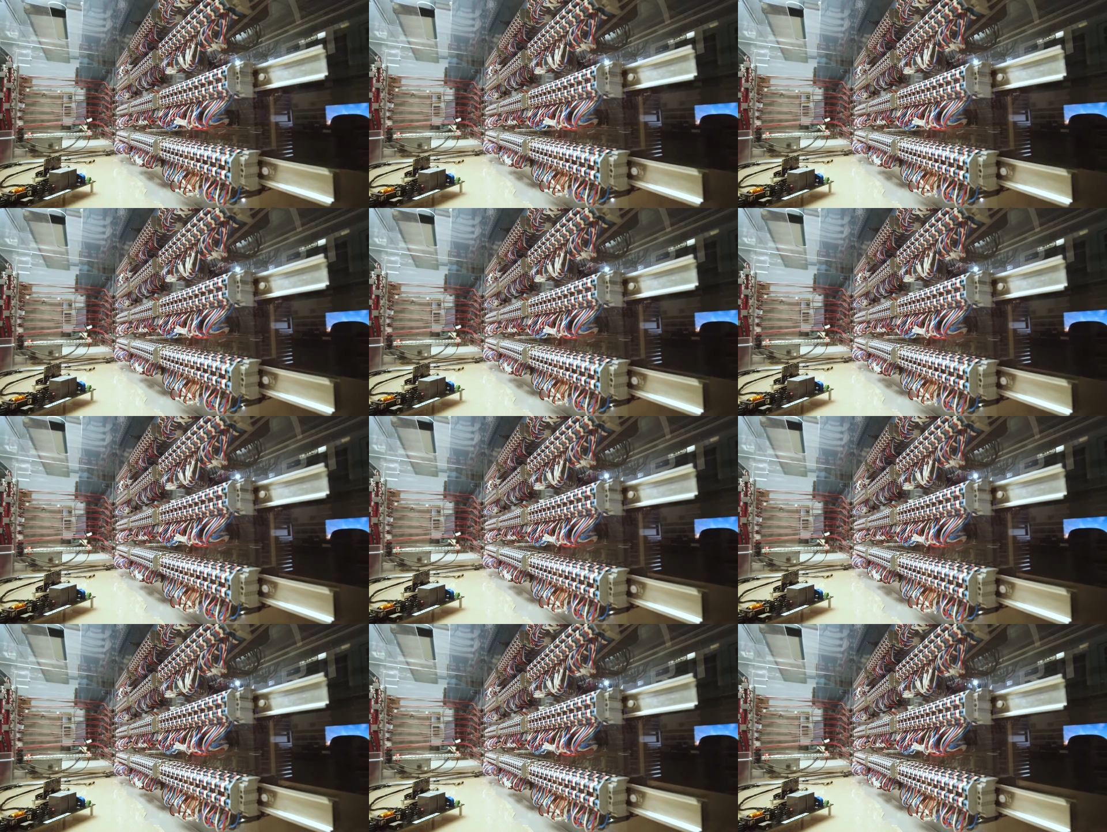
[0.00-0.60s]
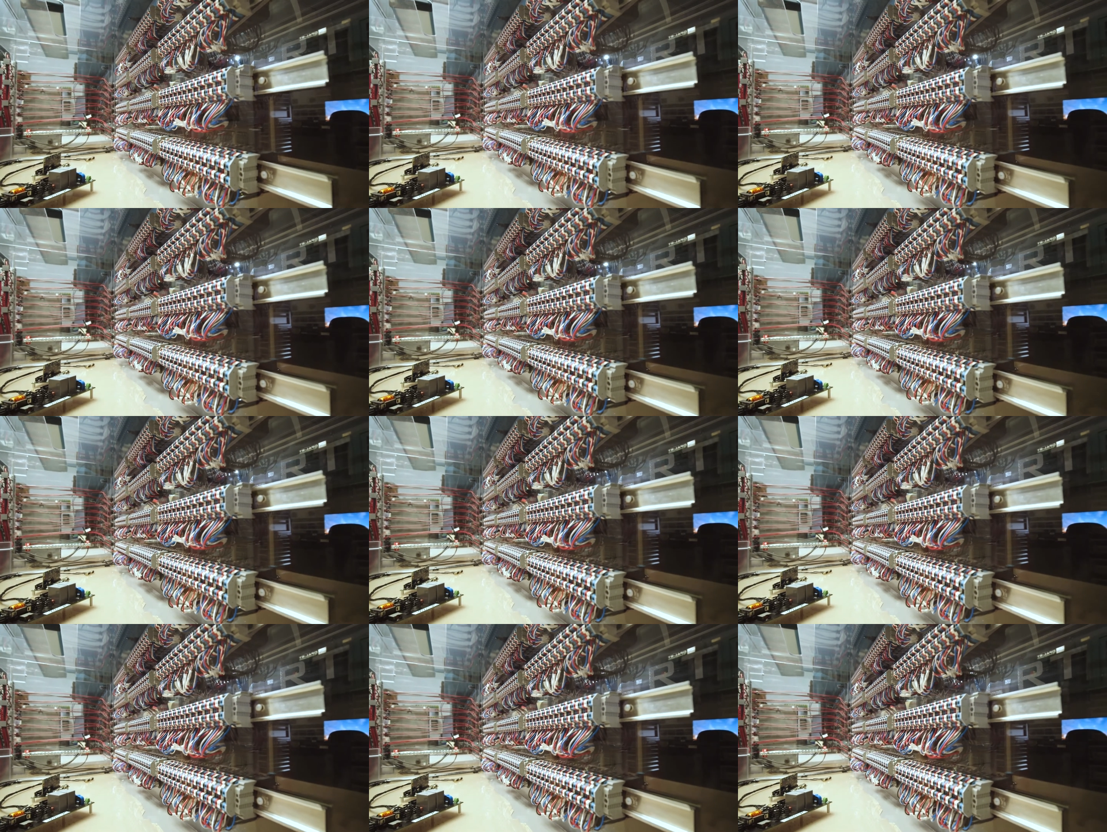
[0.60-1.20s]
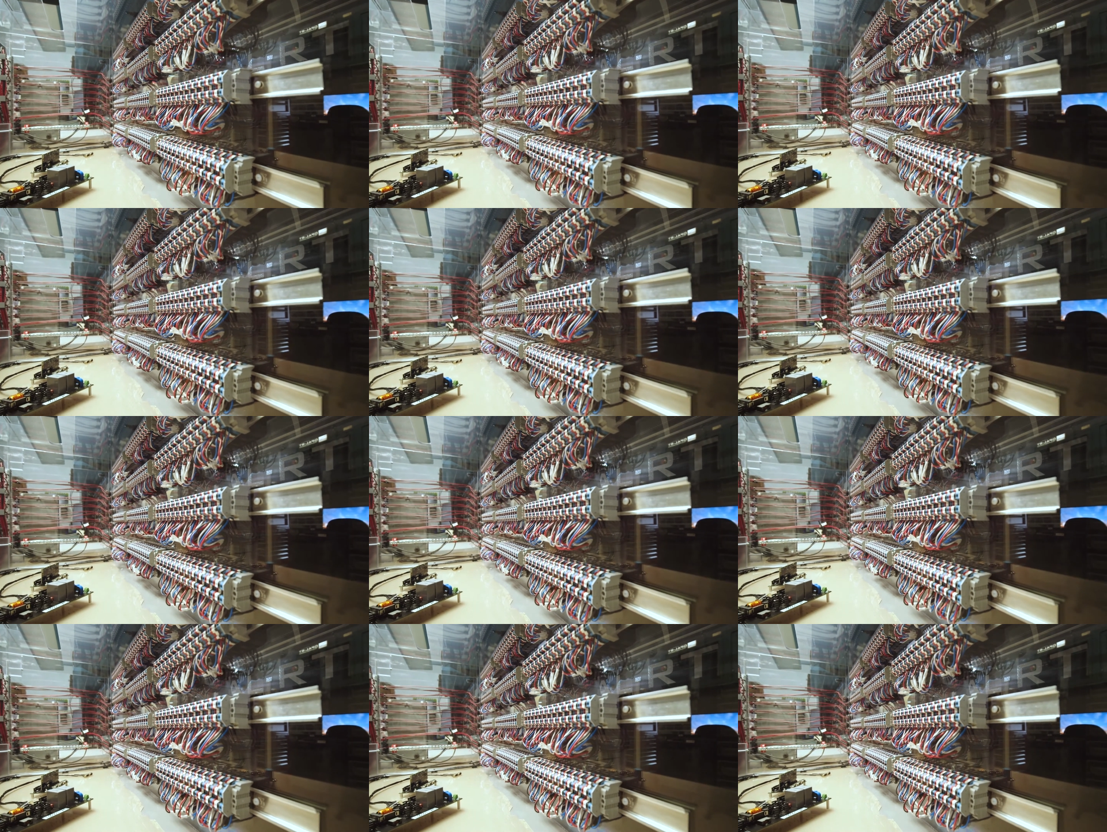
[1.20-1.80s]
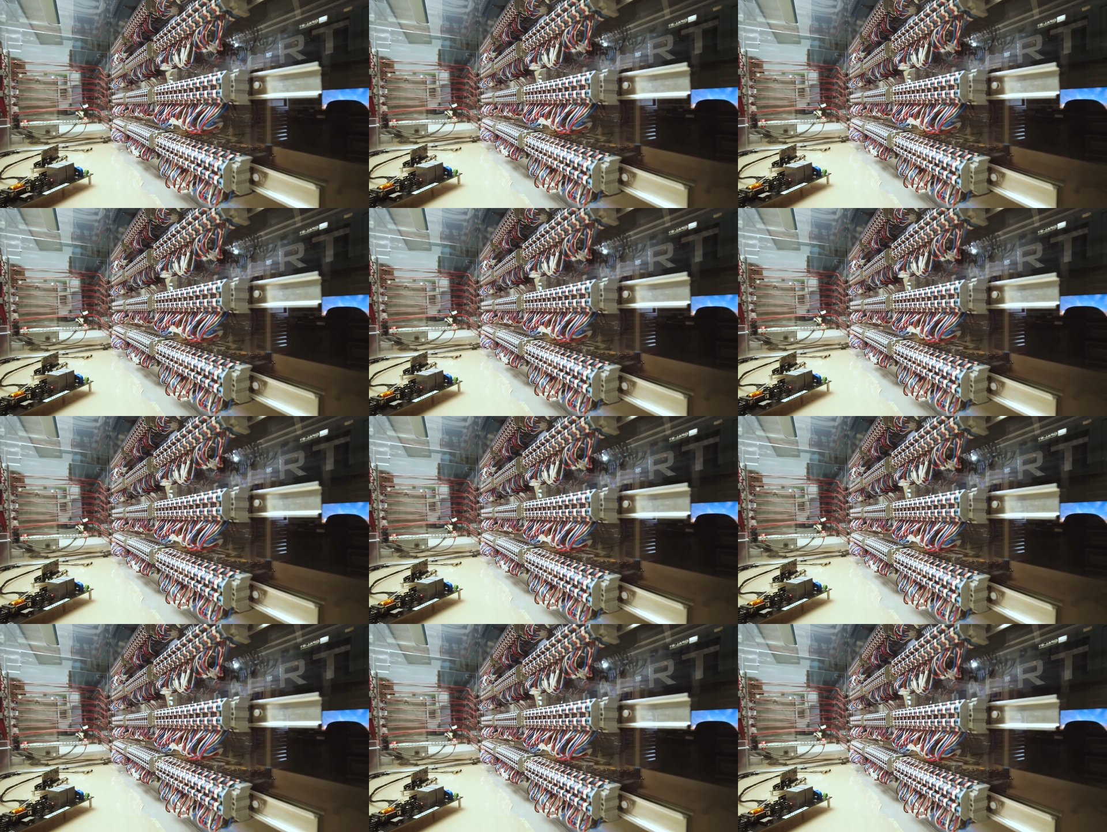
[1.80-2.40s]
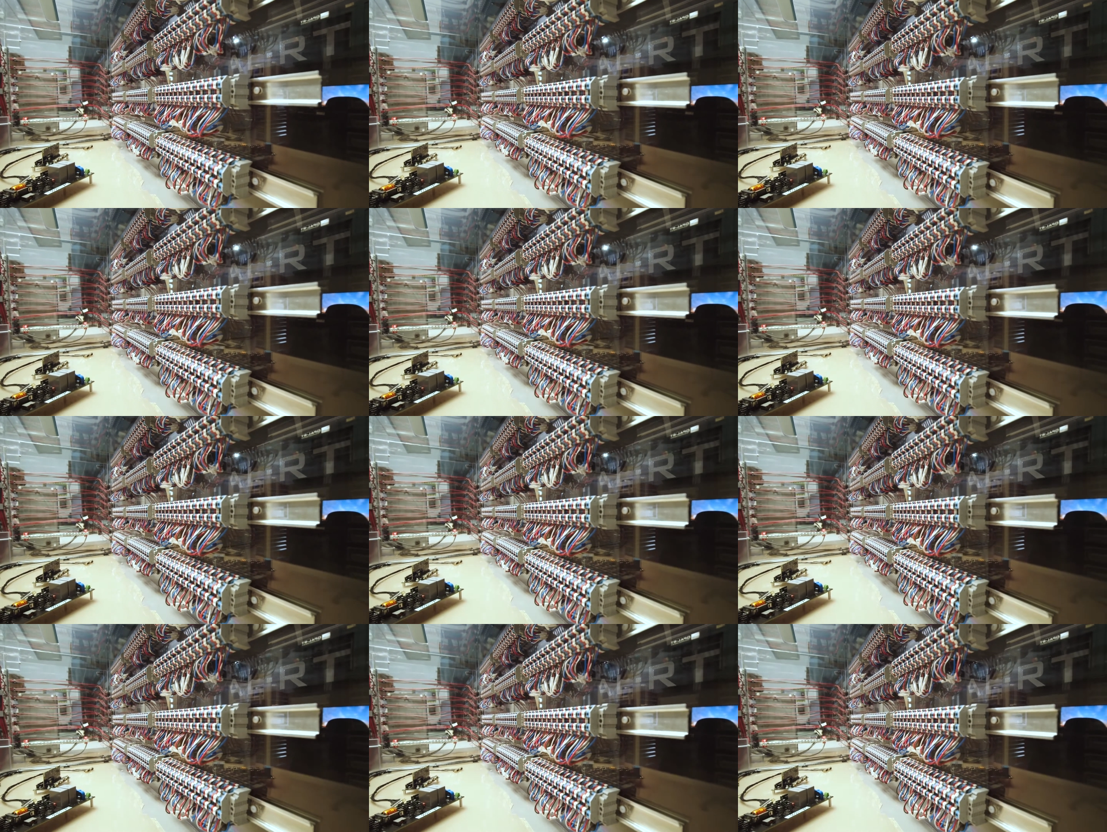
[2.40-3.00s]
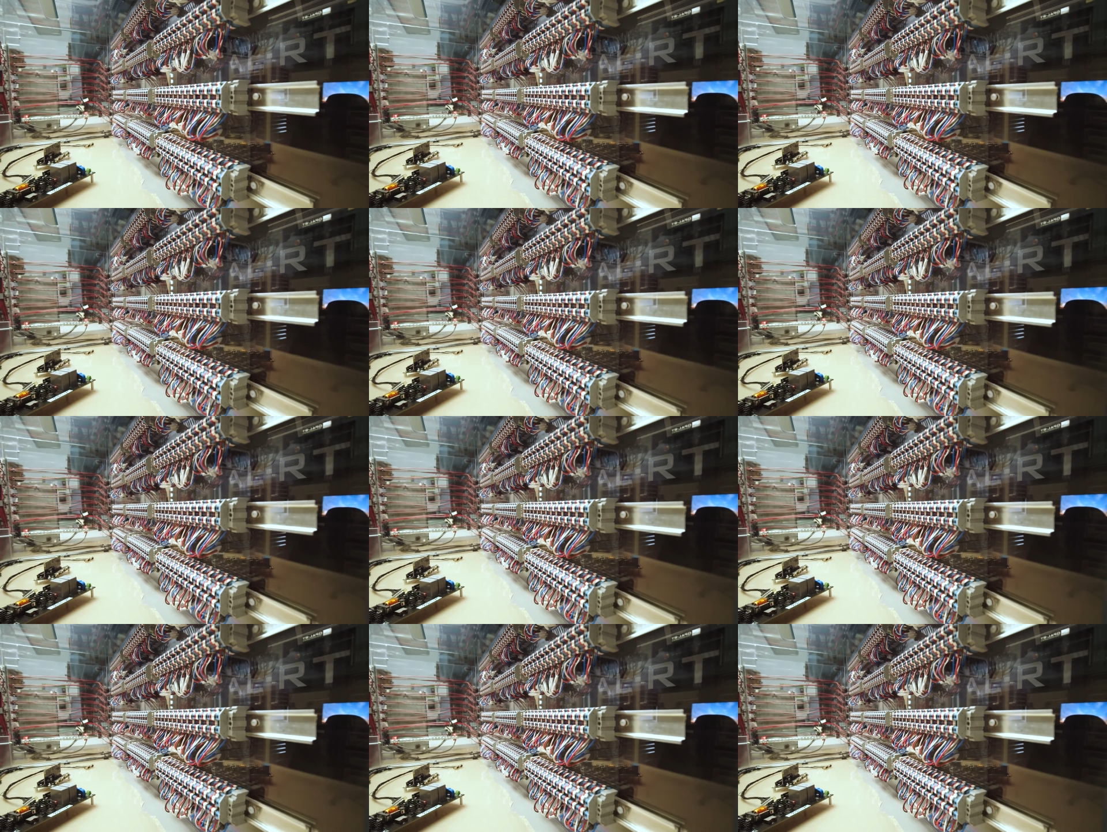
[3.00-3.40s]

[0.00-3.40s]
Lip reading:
[unreadable: no face in view]